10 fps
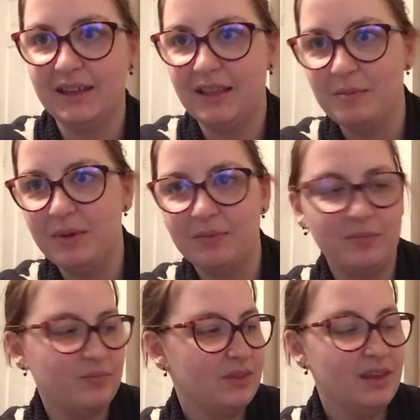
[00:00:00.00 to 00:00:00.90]
up in
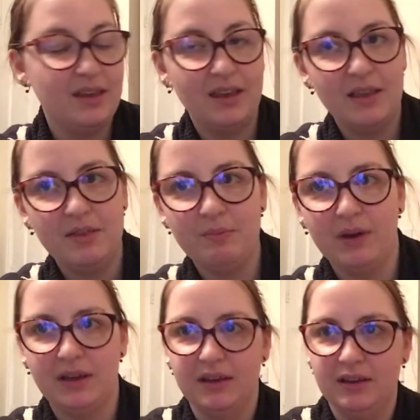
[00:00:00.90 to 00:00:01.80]

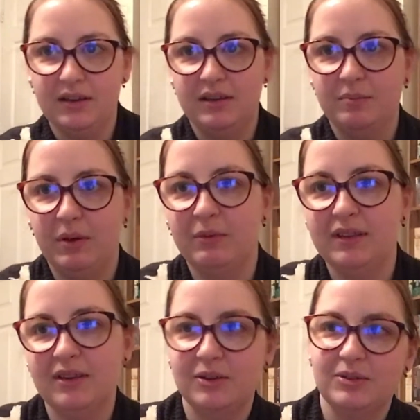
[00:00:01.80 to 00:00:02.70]
my
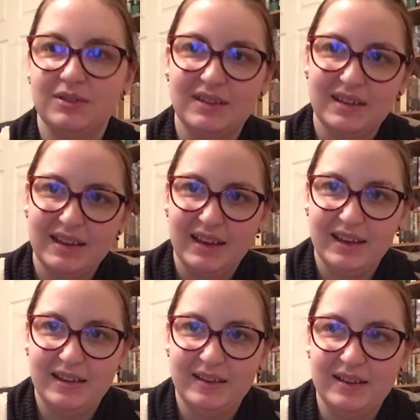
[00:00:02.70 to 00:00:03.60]
windows.
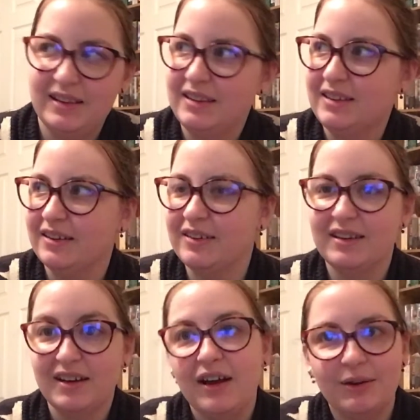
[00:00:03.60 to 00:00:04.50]
So
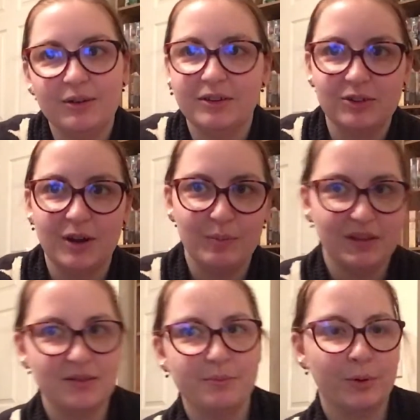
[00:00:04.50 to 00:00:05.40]
I want to try and make
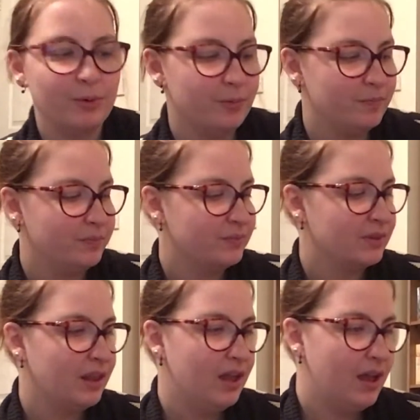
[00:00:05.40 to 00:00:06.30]
some more.
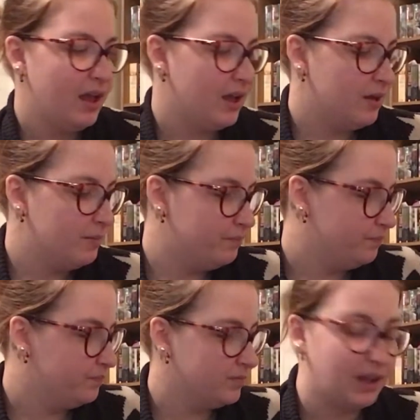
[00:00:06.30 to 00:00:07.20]
And
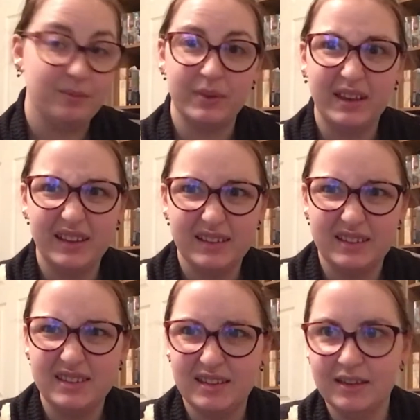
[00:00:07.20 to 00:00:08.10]
because
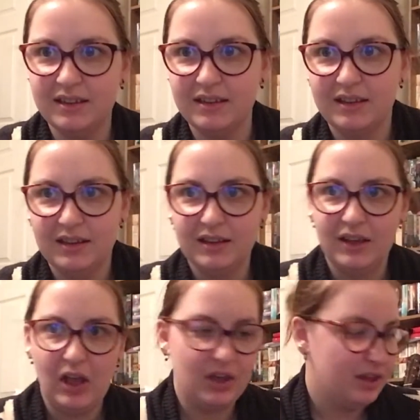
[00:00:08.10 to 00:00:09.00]

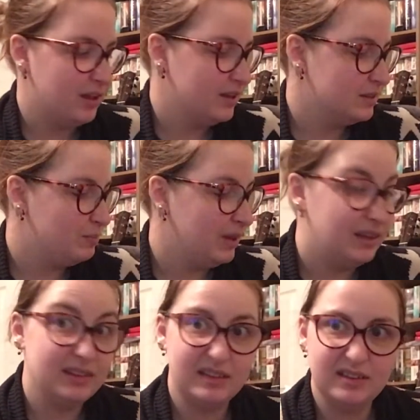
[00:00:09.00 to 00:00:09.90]
it's
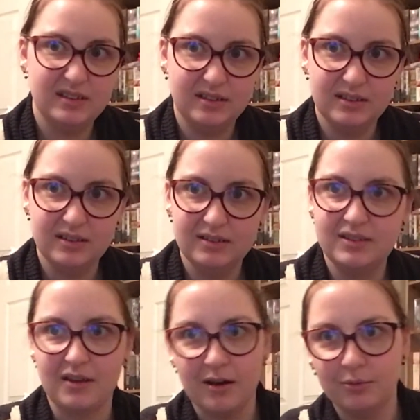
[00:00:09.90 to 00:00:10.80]
been
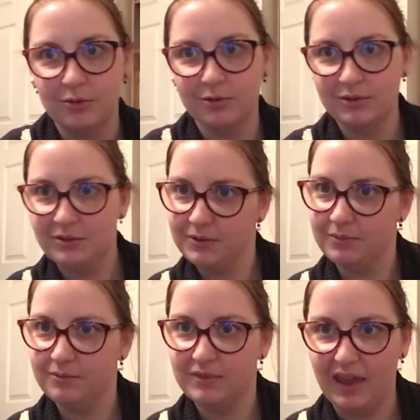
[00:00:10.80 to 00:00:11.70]
Star Wars
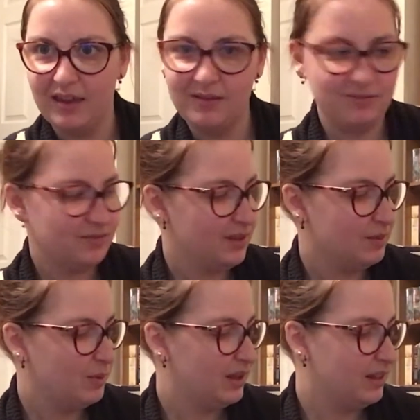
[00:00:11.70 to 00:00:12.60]
Day at the
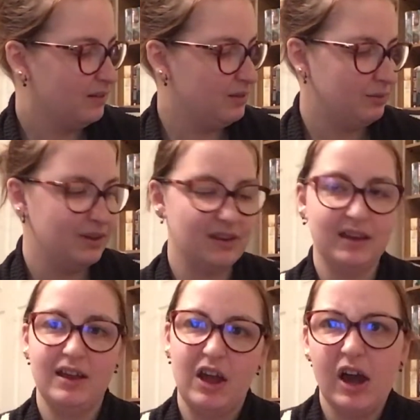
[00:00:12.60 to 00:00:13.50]
beginning of the week,
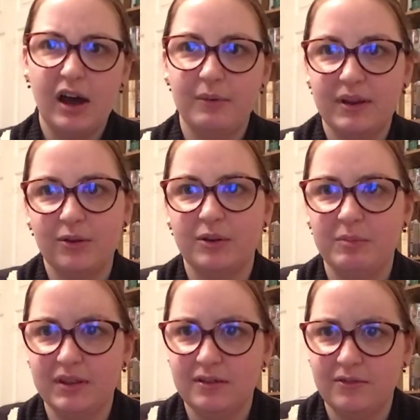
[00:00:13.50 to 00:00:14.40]
I went on a
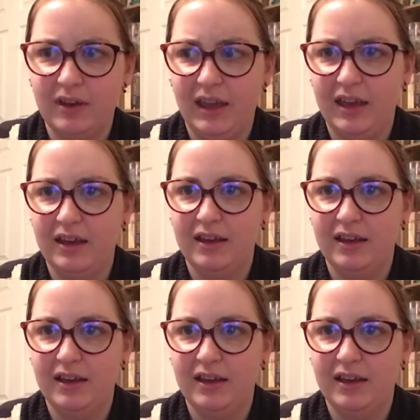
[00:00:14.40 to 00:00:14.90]
bit of a